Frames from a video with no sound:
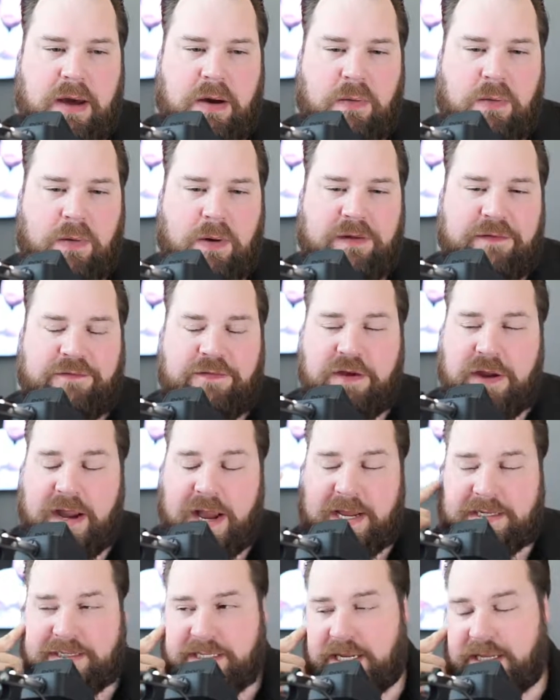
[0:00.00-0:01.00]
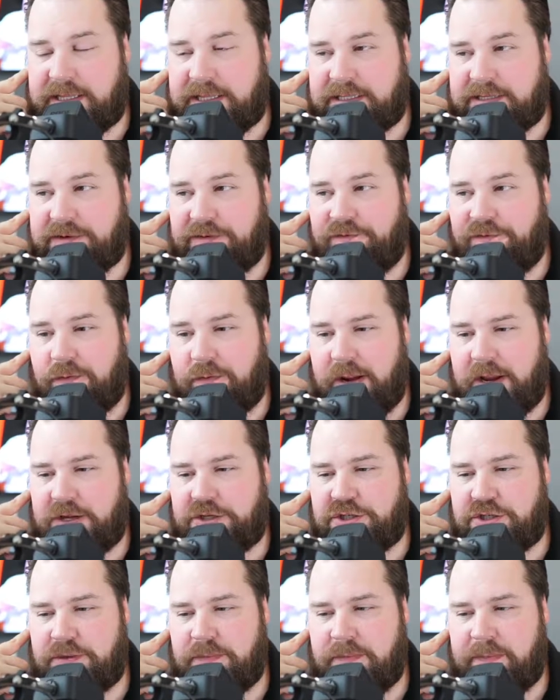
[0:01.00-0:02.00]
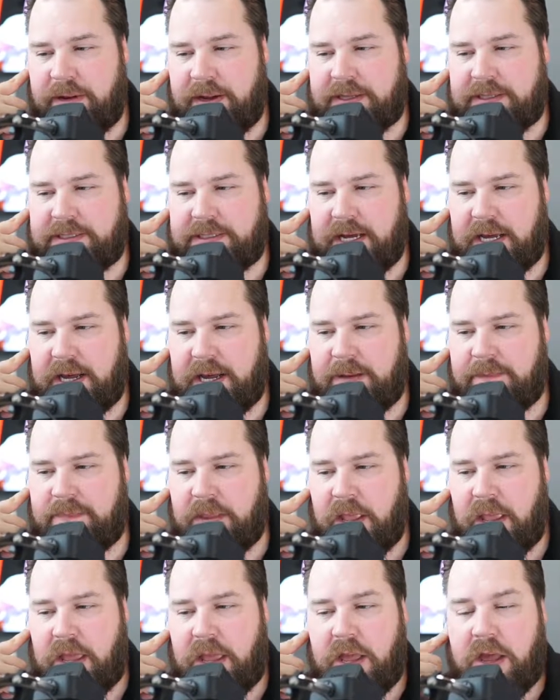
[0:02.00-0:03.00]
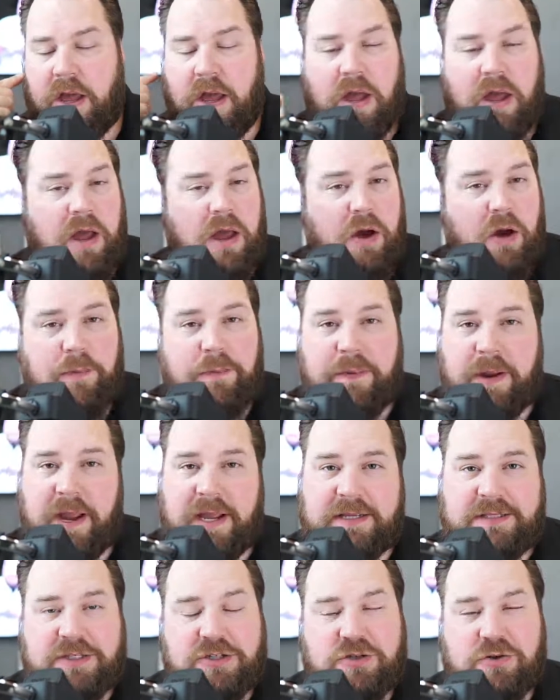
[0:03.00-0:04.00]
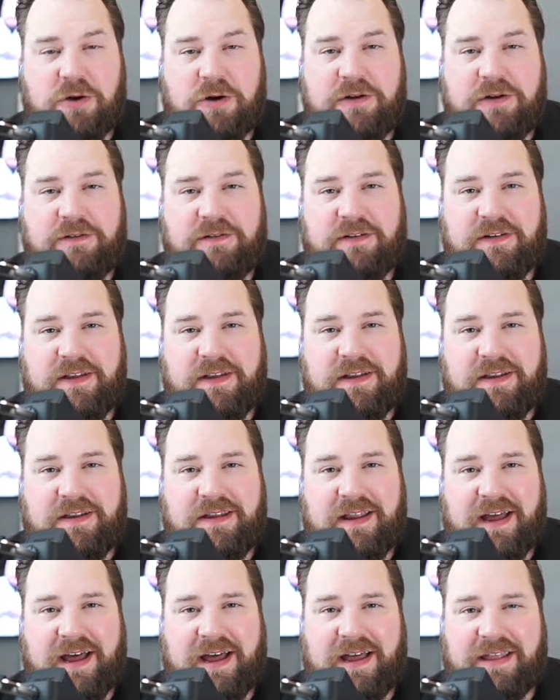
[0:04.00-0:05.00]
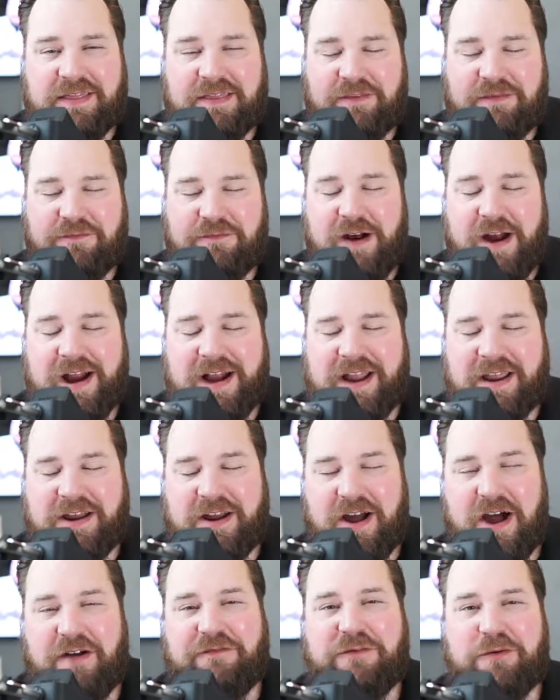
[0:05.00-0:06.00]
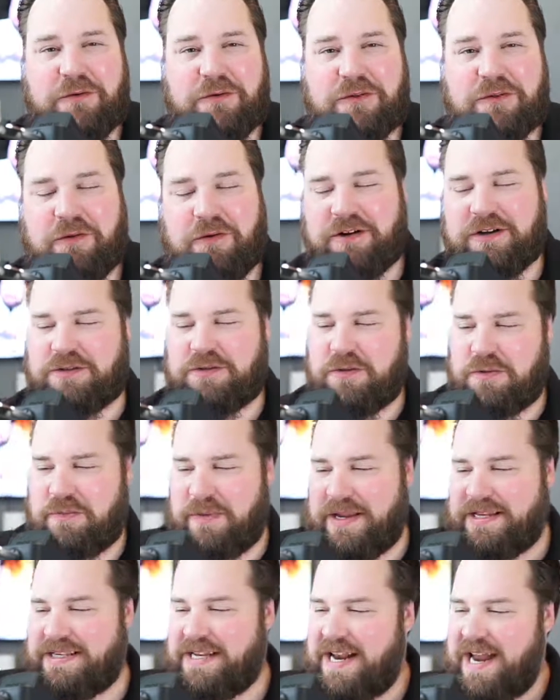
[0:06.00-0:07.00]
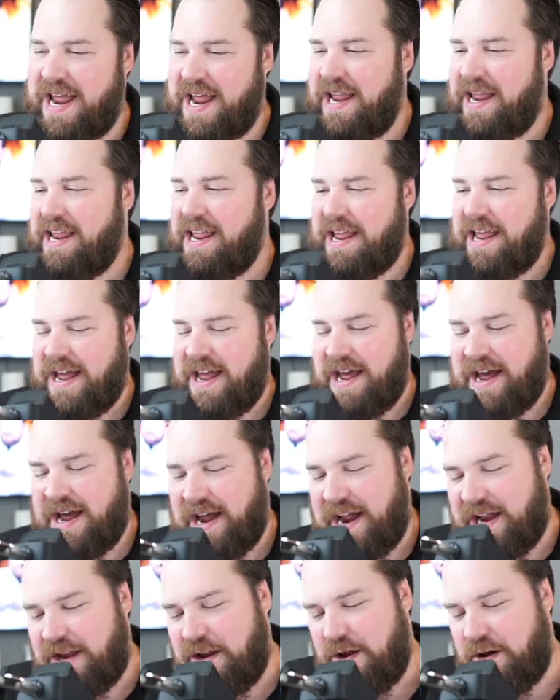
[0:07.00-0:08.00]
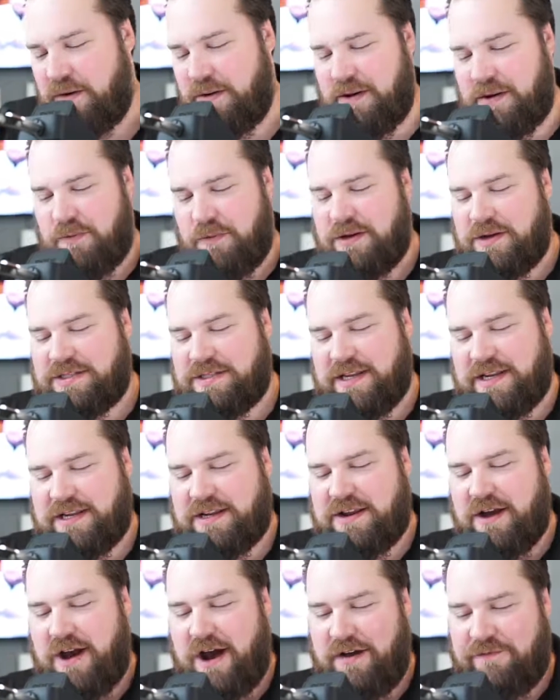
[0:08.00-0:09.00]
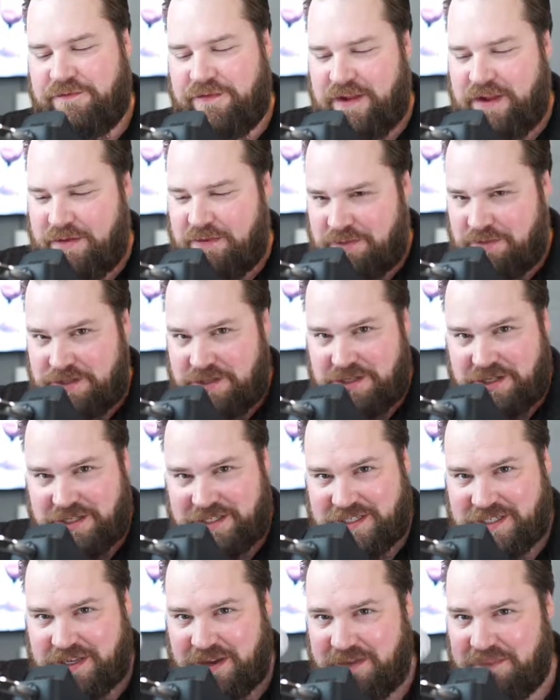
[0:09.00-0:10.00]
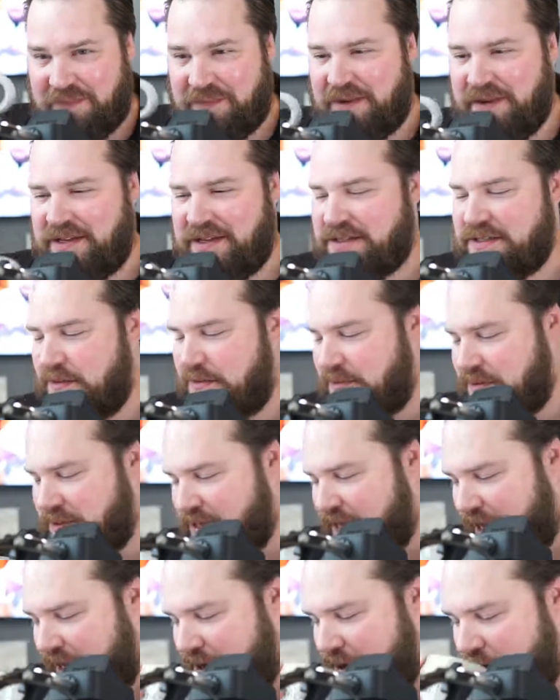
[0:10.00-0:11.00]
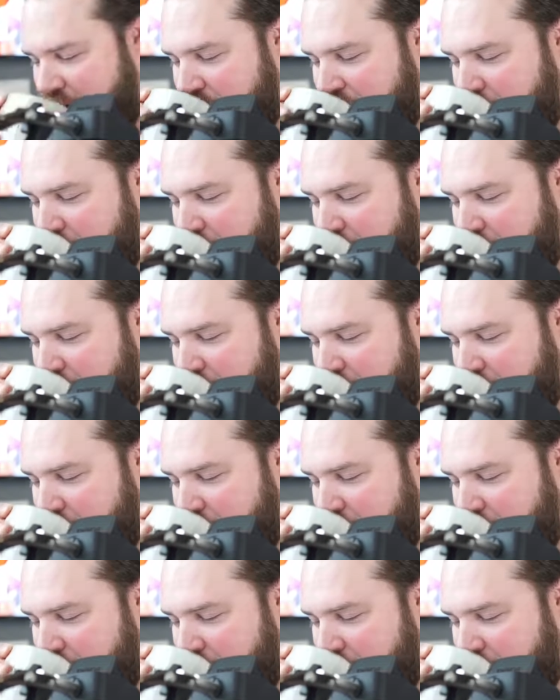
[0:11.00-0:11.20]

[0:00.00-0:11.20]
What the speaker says: way for you guys to get this information. But hope you guys enjoyed the Friday Coffee with Chris with me today. I know it wasn't coffee. It was just some cider.